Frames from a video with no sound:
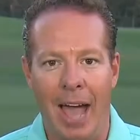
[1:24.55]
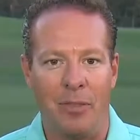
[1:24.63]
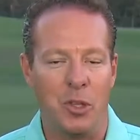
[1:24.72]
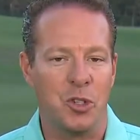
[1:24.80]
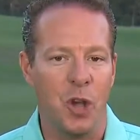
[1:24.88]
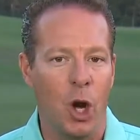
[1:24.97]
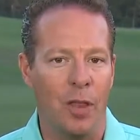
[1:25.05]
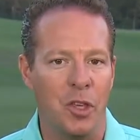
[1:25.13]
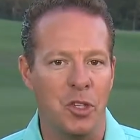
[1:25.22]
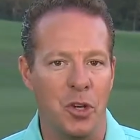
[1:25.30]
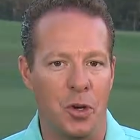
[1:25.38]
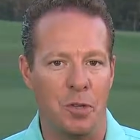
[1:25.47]
At the start of
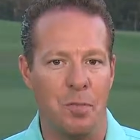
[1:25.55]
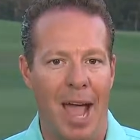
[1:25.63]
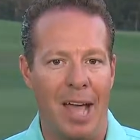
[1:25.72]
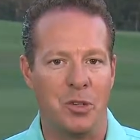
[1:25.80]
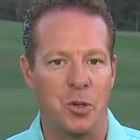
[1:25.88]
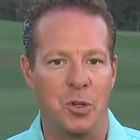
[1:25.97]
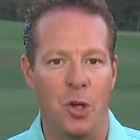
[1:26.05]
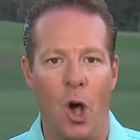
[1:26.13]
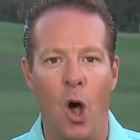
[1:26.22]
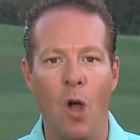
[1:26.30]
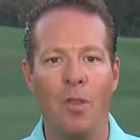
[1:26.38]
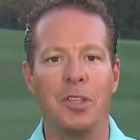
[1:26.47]
this year's Masters,
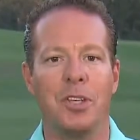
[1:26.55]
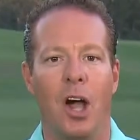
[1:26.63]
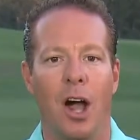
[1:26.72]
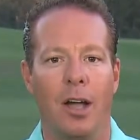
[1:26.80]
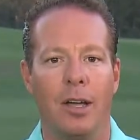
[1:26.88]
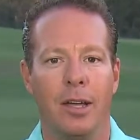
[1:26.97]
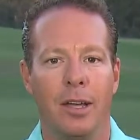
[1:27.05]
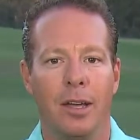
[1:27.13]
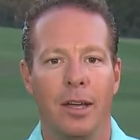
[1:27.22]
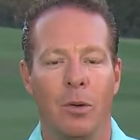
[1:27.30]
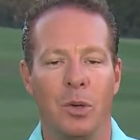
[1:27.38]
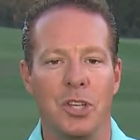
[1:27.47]
all the talk
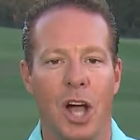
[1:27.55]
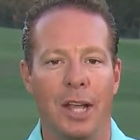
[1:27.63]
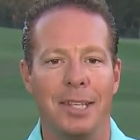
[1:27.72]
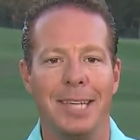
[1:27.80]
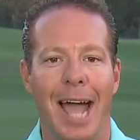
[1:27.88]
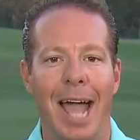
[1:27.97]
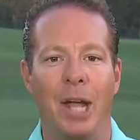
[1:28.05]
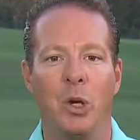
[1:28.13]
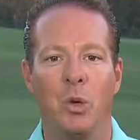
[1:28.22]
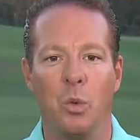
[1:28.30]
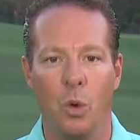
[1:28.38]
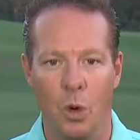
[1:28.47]
was on
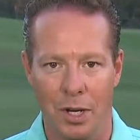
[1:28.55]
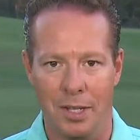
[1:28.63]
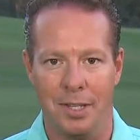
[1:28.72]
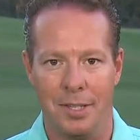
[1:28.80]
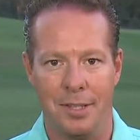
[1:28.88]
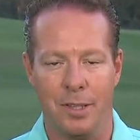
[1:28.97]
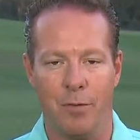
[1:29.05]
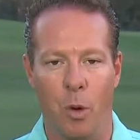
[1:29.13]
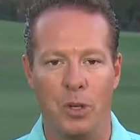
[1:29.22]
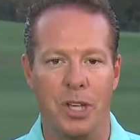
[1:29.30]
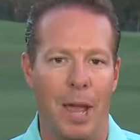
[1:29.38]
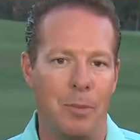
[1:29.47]
Tiger Woods, the
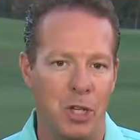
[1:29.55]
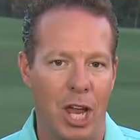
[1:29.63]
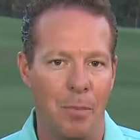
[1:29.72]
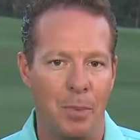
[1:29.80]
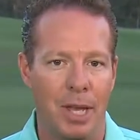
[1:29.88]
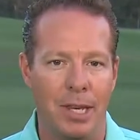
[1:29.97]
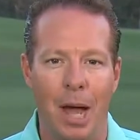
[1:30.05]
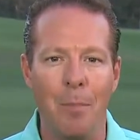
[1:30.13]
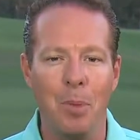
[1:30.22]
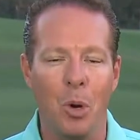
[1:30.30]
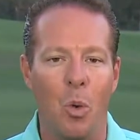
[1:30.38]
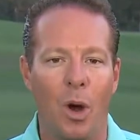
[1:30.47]
four time champion,
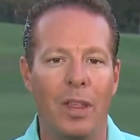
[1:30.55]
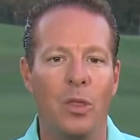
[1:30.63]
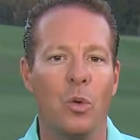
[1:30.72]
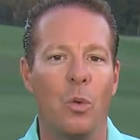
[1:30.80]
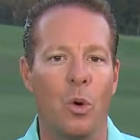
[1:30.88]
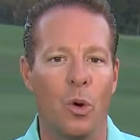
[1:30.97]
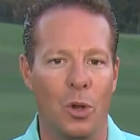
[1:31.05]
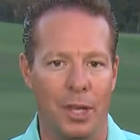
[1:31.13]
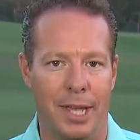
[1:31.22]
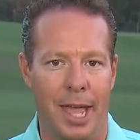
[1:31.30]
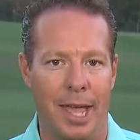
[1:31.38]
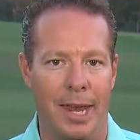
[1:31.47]
number one in the world
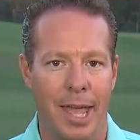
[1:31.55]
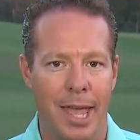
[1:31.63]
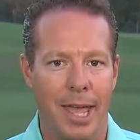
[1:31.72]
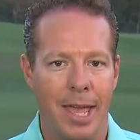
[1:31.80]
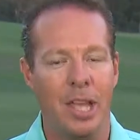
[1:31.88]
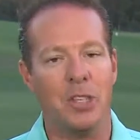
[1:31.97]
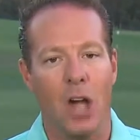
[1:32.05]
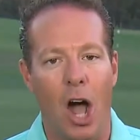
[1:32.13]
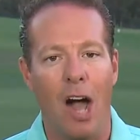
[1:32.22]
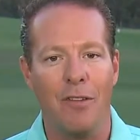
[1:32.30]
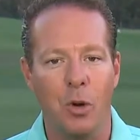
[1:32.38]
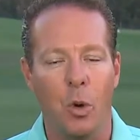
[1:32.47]
again, his
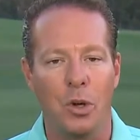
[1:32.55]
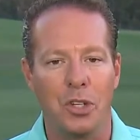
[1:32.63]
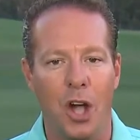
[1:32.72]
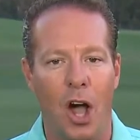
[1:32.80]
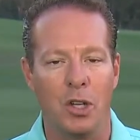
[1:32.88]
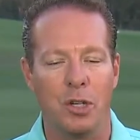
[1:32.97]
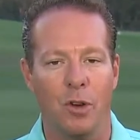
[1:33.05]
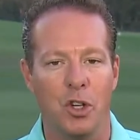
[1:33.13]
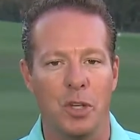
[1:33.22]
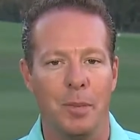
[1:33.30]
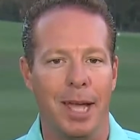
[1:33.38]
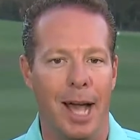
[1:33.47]
off course
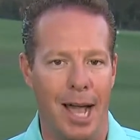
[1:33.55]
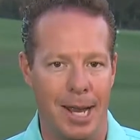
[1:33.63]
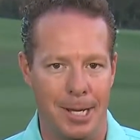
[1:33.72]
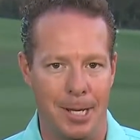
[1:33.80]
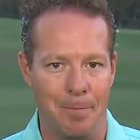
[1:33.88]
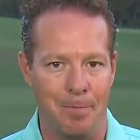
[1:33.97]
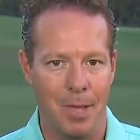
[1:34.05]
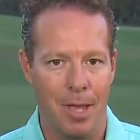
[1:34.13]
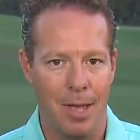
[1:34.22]
controversy behind him.